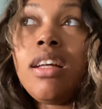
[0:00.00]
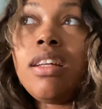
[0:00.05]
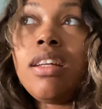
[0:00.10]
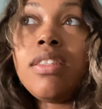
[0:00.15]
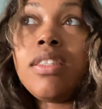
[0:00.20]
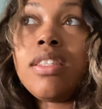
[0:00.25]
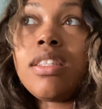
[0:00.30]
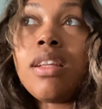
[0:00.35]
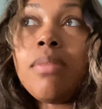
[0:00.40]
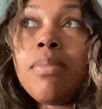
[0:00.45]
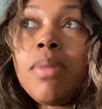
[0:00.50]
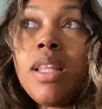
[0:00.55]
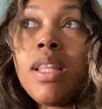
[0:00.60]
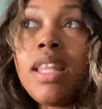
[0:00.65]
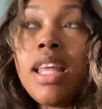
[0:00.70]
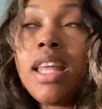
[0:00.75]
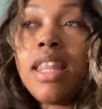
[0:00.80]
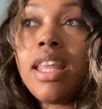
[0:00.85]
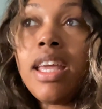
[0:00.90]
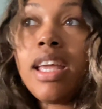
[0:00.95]
something
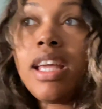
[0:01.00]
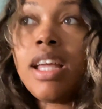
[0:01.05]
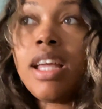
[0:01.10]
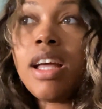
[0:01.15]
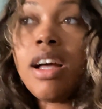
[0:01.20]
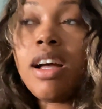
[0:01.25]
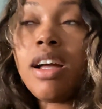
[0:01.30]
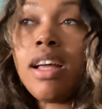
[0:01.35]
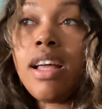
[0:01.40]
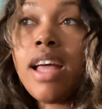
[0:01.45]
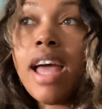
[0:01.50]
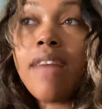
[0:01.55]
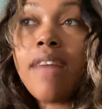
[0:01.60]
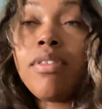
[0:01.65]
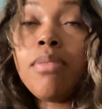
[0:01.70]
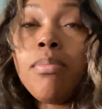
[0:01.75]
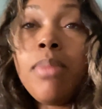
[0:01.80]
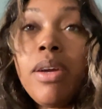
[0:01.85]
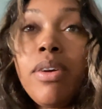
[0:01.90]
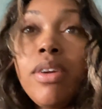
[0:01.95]
that they have a
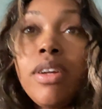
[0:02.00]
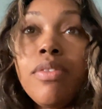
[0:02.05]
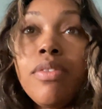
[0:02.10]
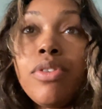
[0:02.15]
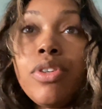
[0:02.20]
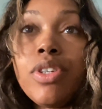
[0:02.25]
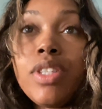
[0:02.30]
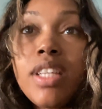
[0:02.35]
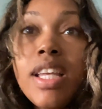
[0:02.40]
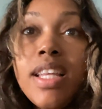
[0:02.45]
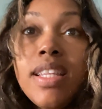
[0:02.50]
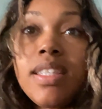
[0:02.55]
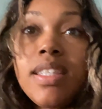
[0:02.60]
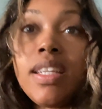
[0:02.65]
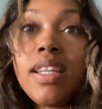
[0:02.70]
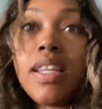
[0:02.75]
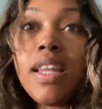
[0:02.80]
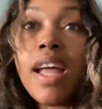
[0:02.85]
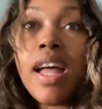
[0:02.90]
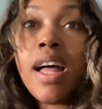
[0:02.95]
barrier for
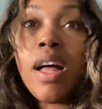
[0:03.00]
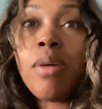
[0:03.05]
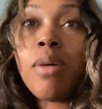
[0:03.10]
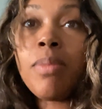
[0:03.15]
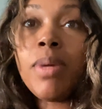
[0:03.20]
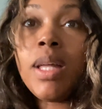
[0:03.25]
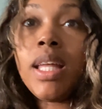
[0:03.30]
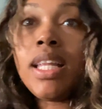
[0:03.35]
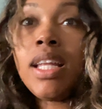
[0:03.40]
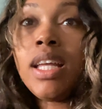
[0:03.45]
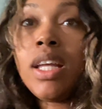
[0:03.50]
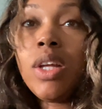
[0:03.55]
testing now, but